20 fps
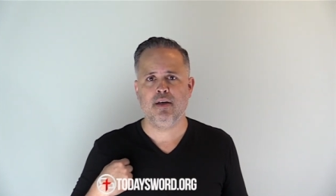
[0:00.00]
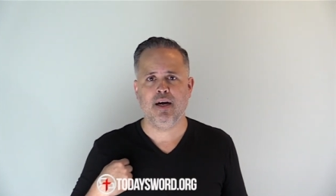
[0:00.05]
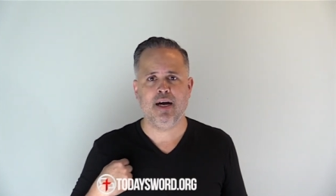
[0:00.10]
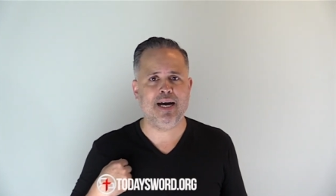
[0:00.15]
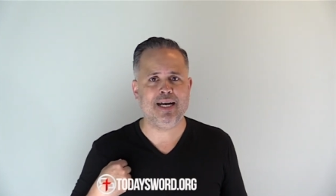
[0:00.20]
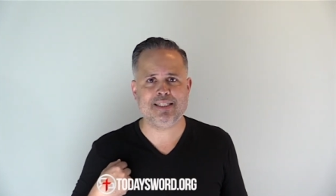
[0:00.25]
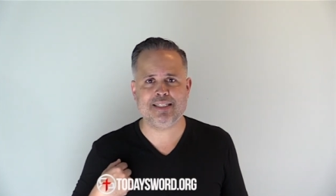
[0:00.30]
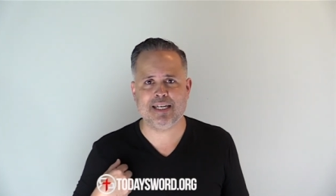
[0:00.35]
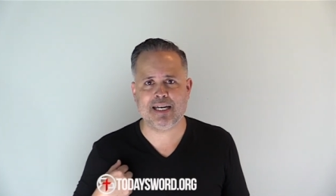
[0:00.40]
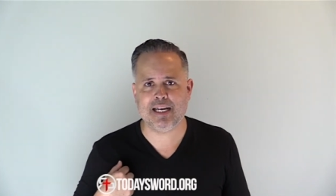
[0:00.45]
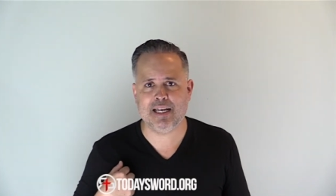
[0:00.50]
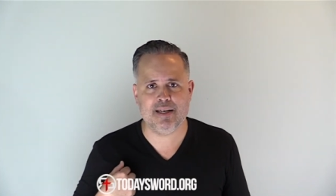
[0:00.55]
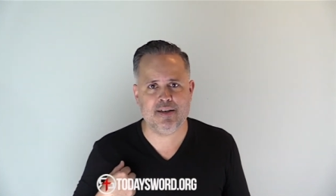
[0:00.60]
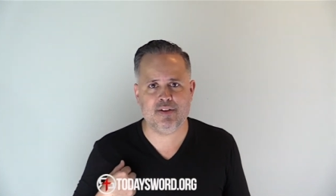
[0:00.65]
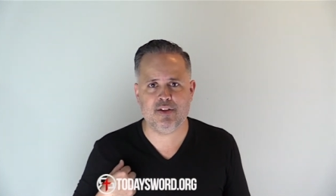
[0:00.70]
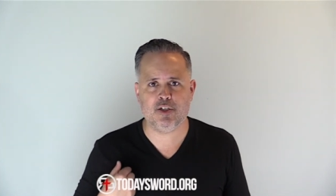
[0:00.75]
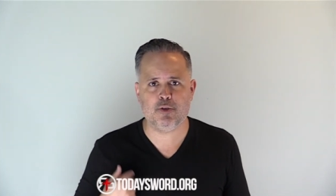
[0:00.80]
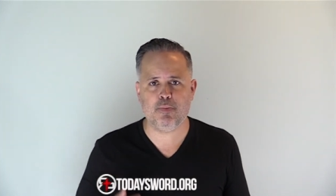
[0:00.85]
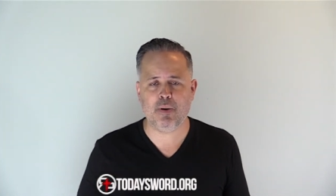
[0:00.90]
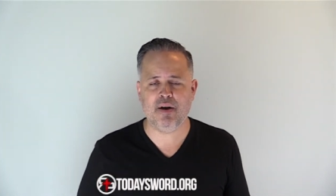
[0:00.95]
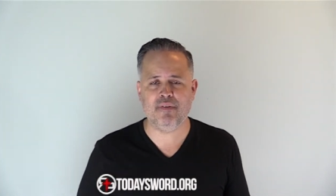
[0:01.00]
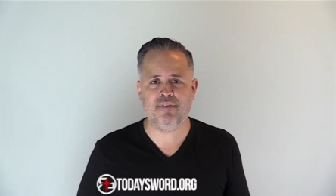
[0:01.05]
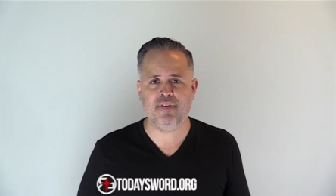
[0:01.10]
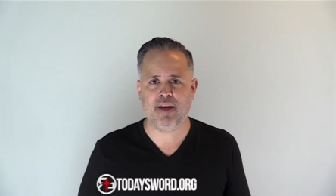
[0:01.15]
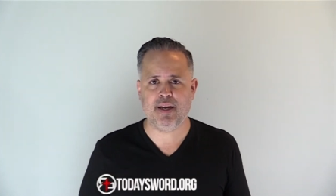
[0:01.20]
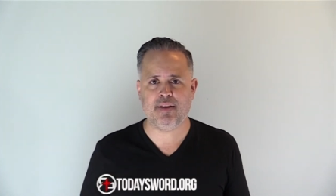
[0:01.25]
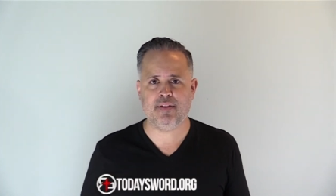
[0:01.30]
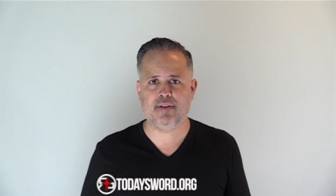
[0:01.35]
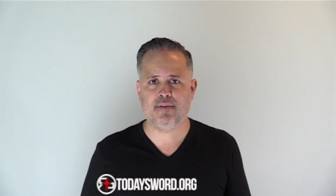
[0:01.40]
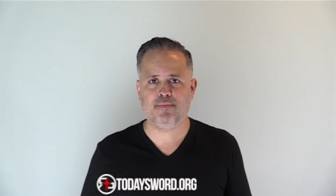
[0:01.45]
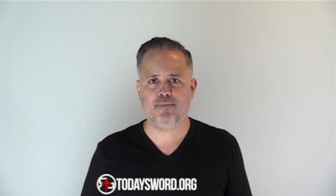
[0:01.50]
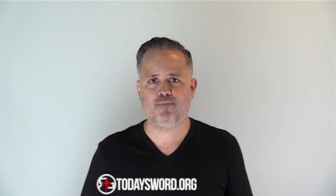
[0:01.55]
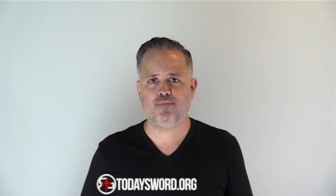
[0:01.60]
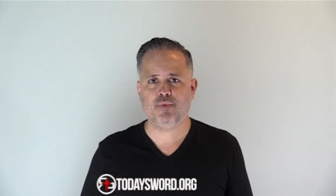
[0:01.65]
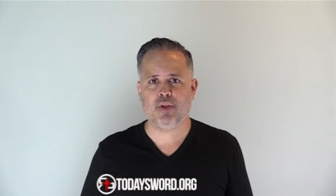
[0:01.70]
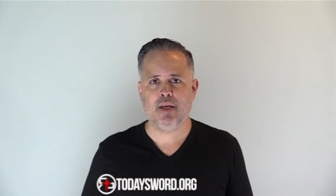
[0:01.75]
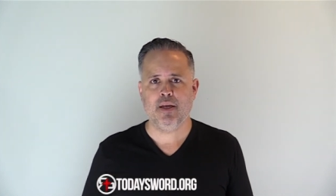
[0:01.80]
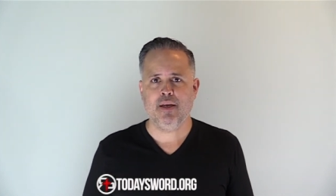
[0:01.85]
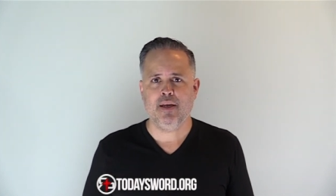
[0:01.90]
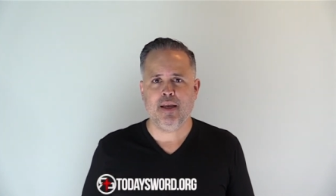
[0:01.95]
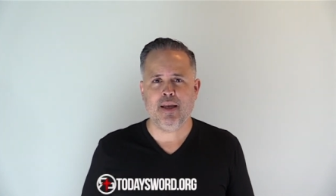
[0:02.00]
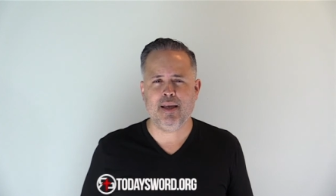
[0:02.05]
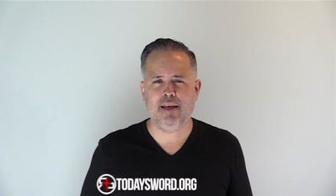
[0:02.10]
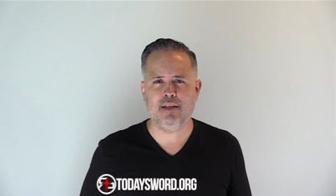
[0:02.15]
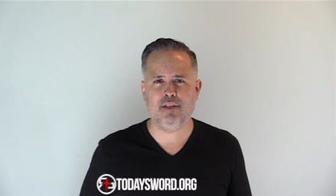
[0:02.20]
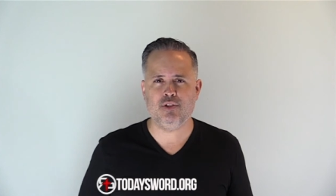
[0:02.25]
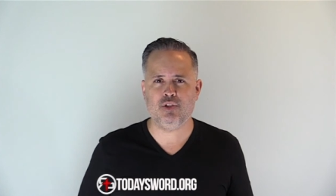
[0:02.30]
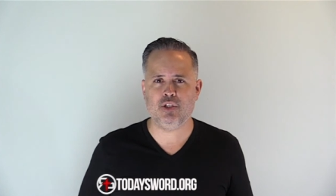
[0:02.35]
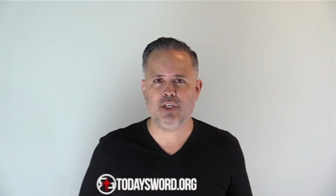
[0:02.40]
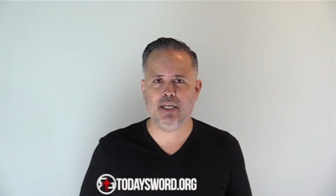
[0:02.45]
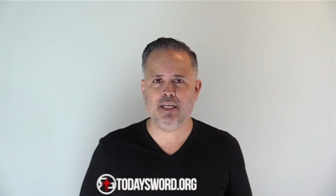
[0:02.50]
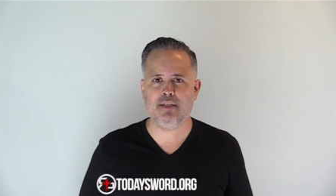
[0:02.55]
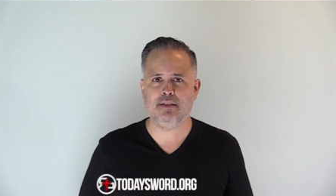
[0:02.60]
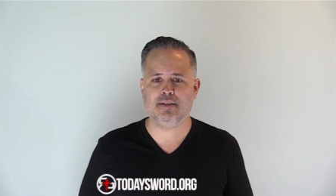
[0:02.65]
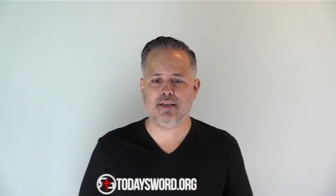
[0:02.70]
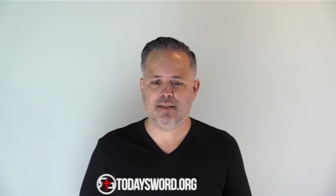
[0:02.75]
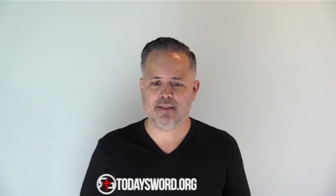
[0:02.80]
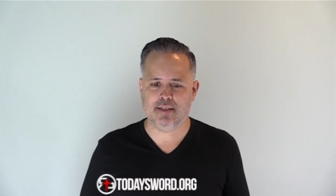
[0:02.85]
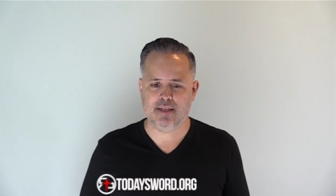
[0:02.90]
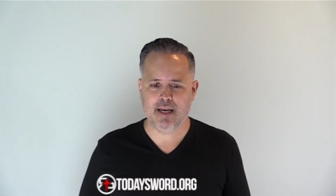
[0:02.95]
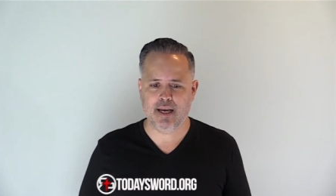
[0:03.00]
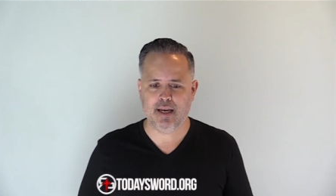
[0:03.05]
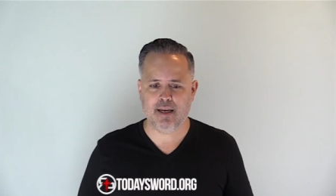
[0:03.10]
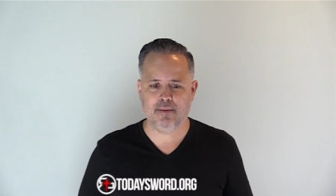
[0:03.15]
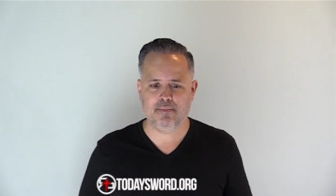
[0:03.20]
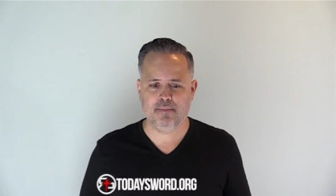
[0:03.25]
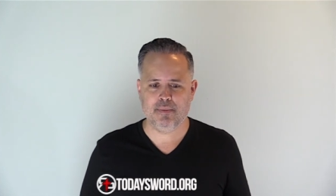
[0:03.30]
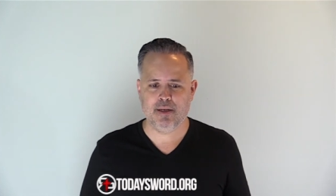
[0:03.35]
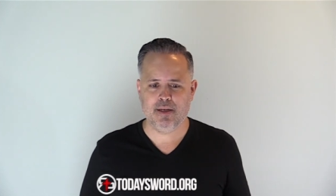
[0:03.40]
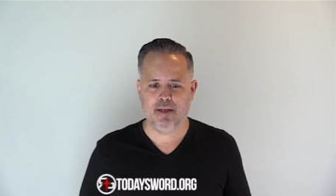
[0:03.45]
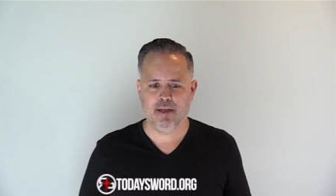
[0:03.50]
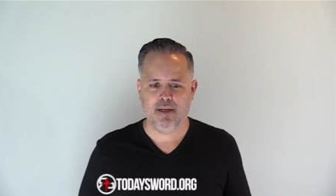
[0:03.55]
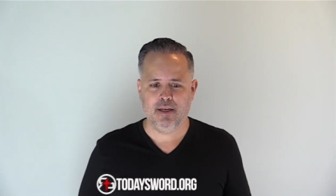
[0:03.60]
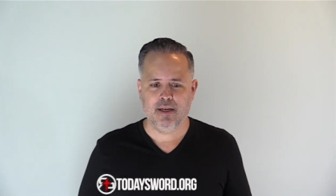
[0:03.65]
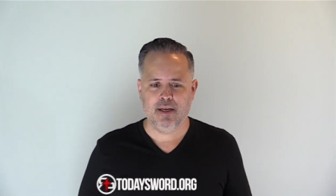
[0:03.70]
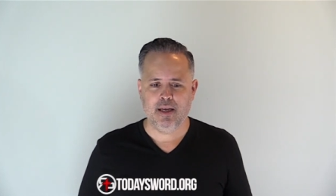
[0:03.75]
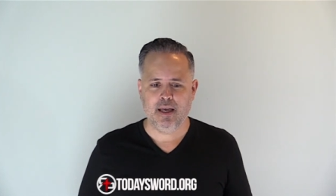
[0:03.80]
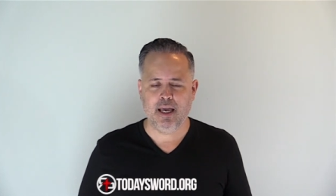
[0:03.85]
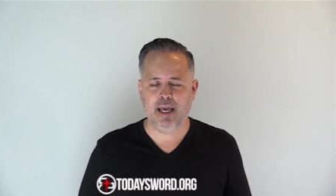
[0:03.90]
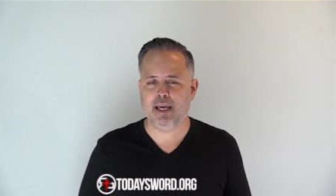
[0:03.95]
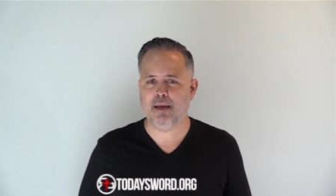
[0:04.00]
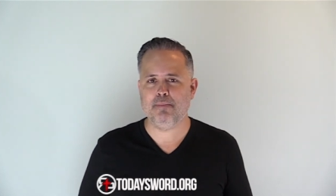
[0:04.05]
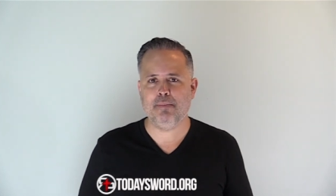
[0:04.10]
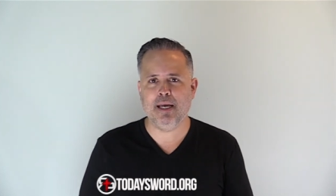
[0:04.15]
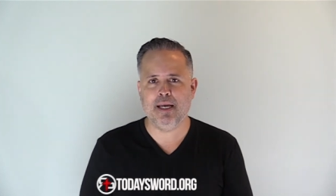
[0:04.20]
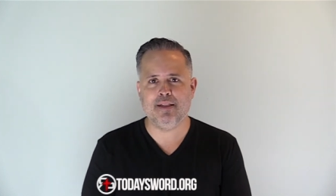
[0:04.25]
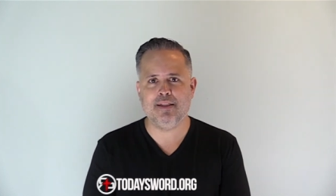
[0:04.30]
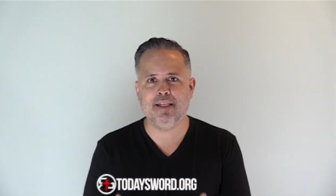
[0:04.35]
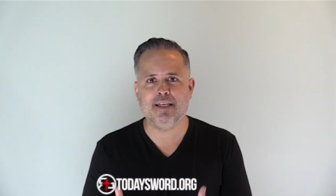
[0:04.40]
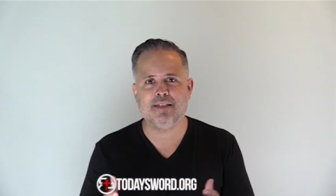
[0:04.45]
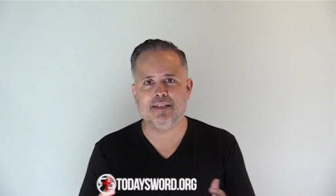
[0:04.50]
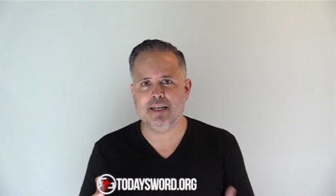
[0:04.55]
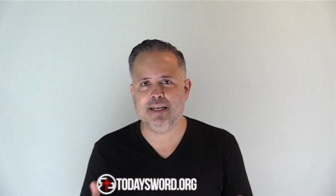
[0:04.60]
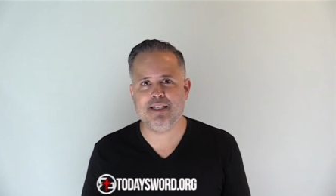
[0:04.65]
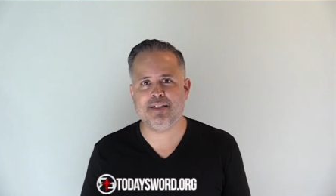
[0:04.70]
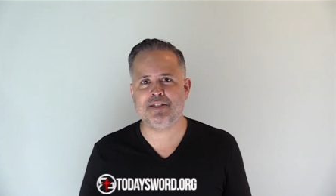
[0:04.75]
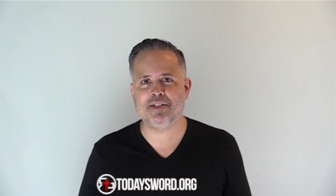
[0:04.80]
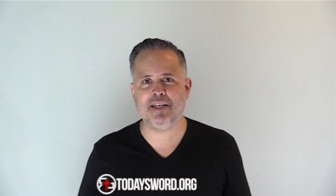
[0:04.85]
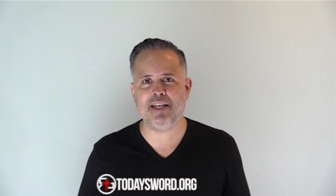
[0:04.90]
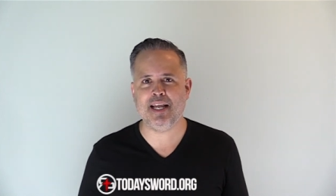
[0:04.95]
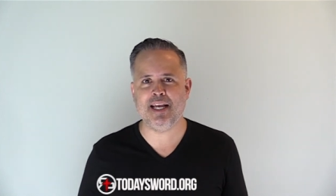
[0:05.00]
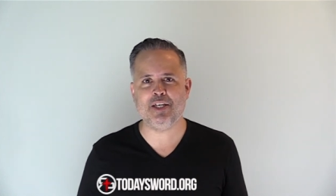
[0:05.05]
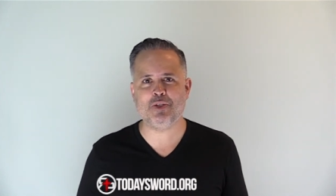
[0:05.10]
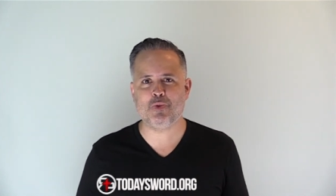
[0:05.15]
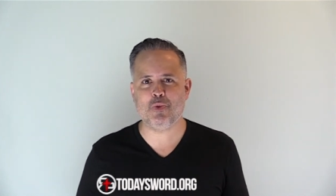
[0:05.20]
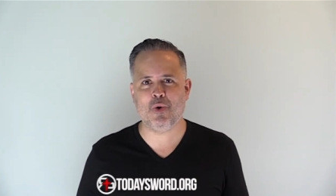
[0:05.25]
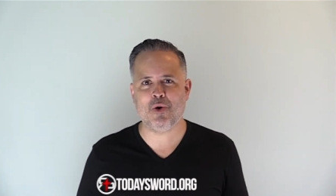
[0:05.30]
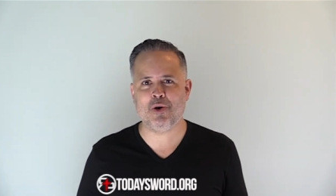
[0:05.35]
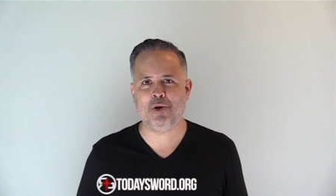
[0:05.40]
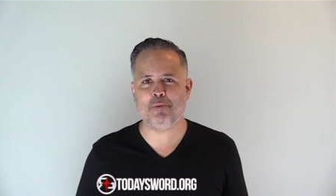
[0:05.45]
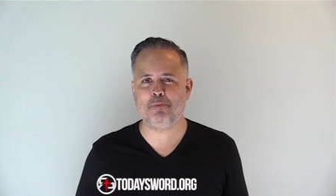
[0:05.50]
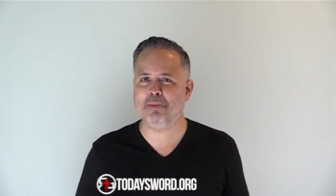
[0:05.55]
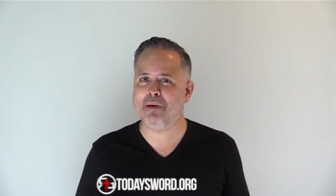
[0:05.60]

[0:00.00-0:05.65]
I declare this by faith. In Jesus' name, amen. This is today's word.